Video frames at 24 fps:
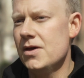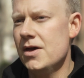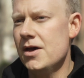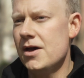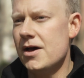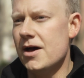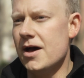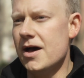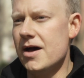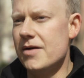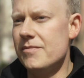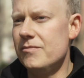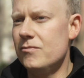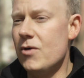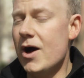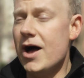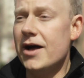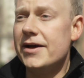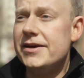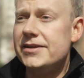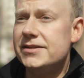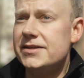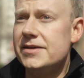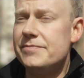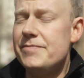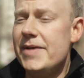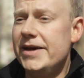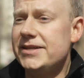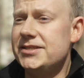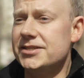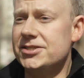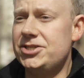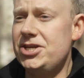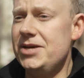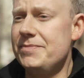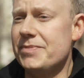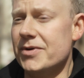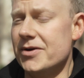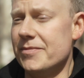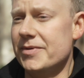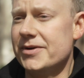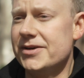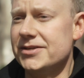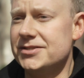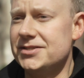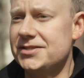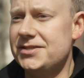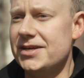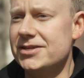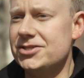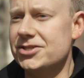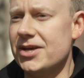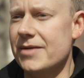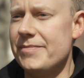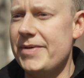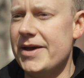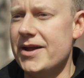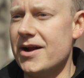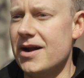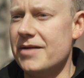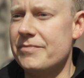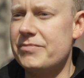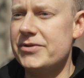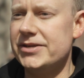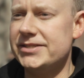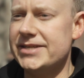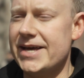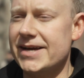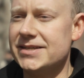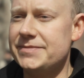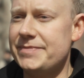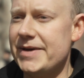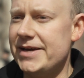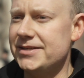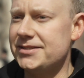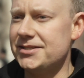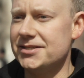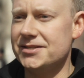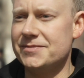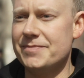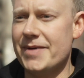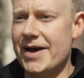Um, well, it, it makes it cheaper because essentially I'm paying on a pre-tax basis.